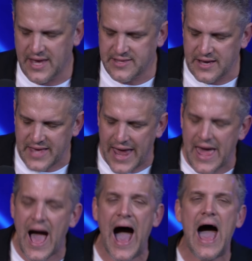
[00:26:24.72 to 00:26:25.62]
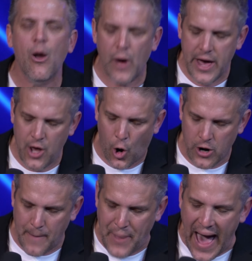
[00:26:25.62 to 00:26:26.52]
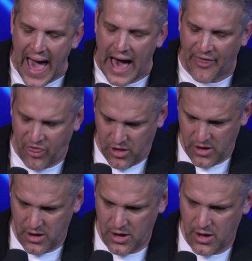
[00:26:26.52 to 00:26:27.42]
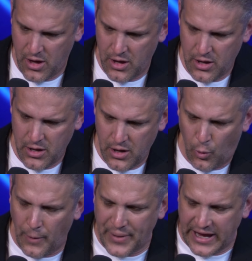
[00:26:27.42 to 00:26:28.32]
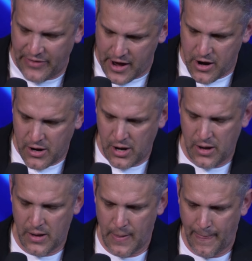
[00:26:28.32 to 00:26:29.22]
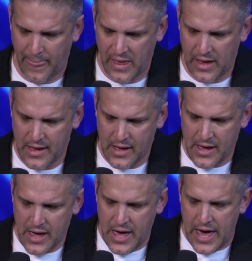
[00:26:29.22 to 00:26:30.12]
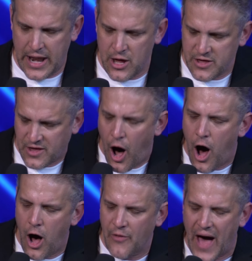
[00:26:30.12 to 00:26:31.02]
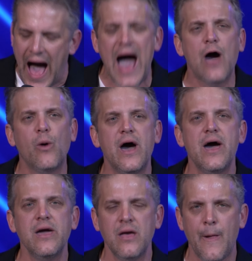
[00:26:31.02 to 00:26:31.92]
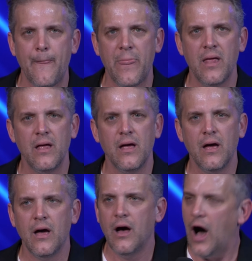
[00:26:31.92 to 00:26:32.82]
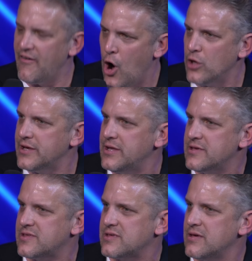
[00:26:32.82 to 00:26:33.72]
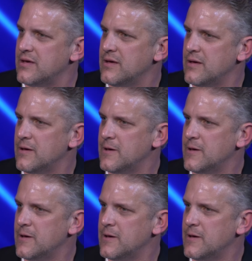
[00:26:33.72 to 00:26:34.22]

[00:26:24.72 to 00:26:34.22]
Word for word: It says this, and a highway or a path will be there. And it is called the highway of holiness.